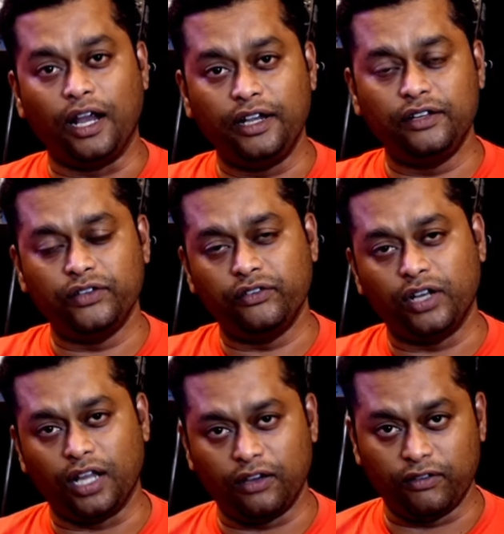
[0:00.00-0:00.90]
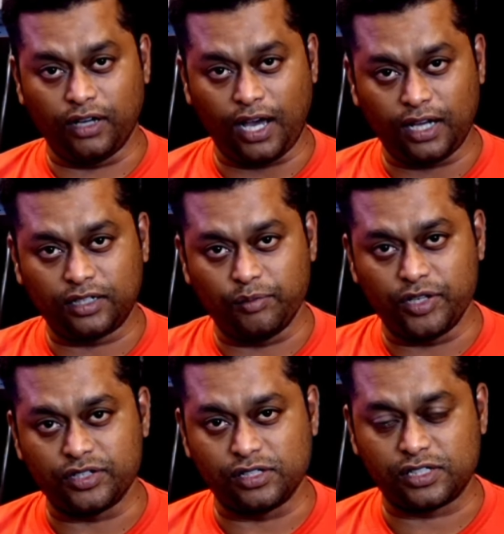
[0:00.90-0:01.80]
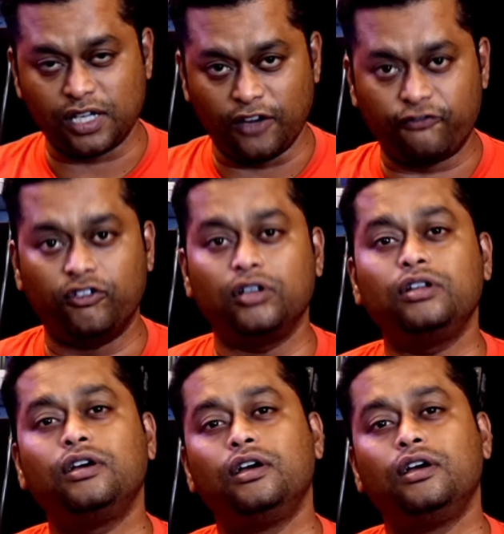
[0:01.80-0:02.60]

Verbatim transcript: and we will have uh, Altam Angels F one